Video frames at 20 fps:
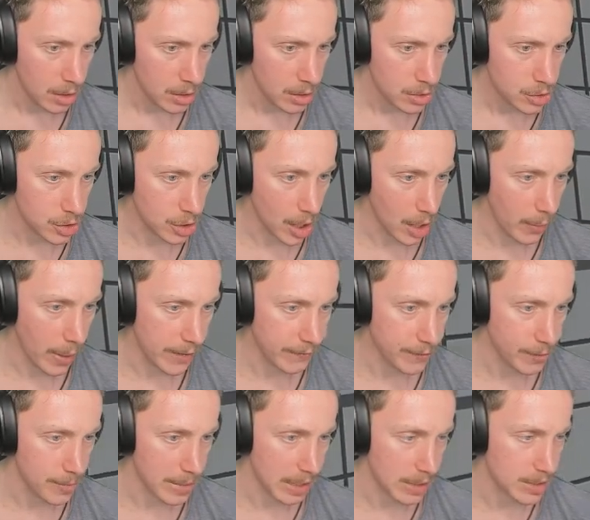To go out
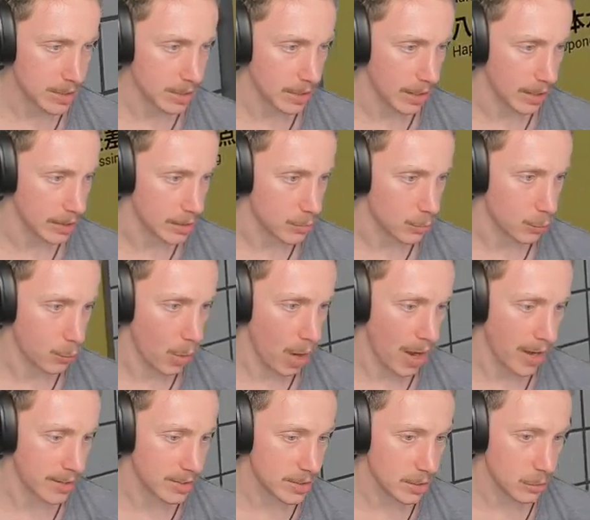from exit 8.
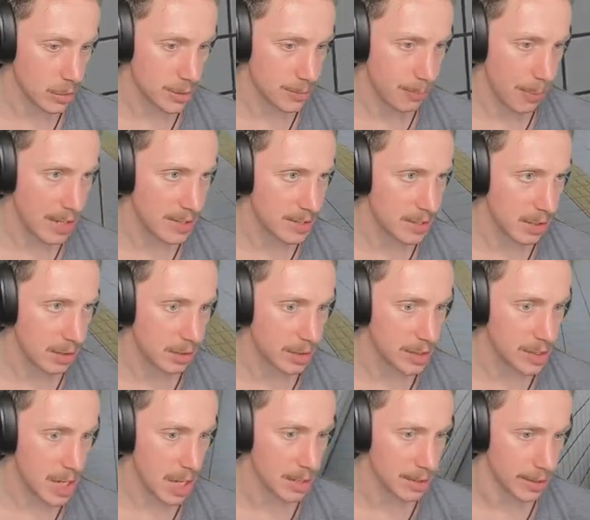Right, so it's basically
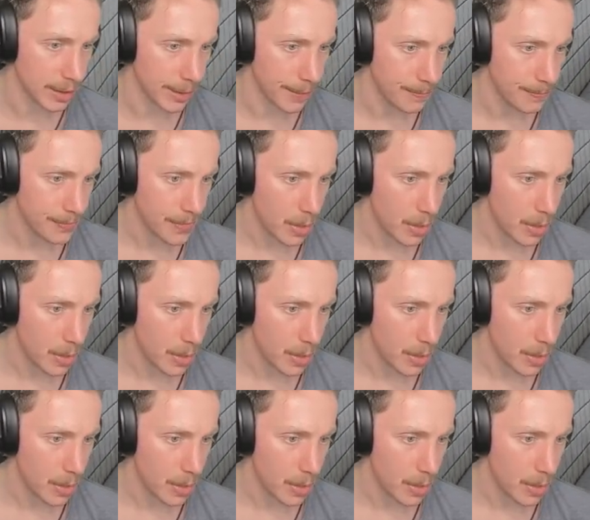Tinder.